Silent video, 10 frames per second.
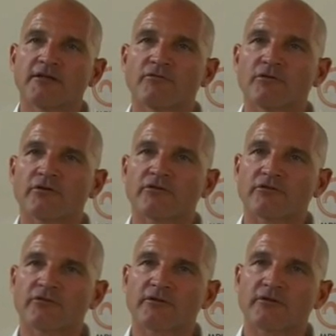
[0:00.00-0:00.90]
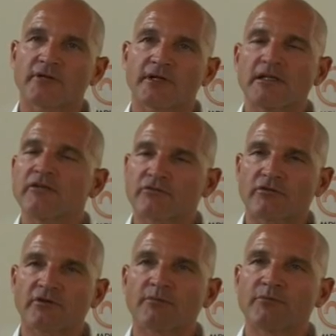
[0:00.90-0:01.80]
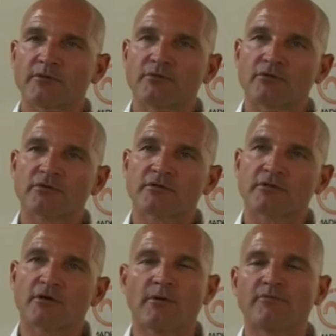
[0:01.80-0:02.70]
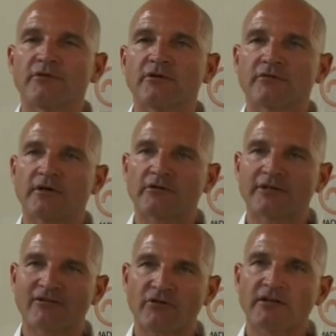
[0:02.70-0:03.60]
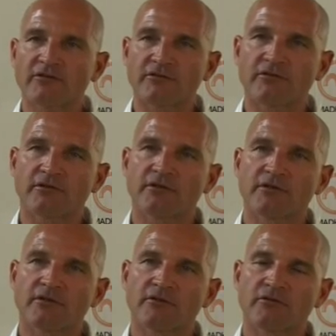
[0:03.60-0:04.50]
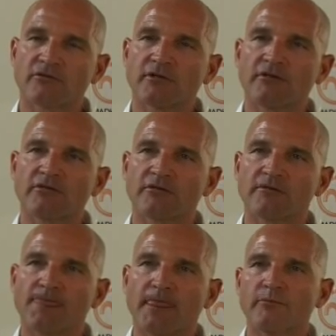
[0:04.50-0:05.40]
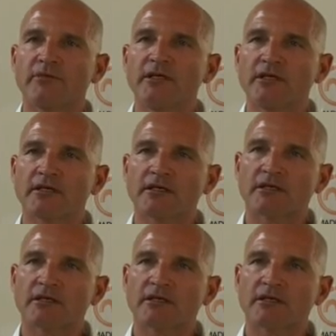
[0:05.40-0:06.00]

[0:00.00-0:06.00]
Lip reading: was, at least for some people, obvious. They got attracted to this being.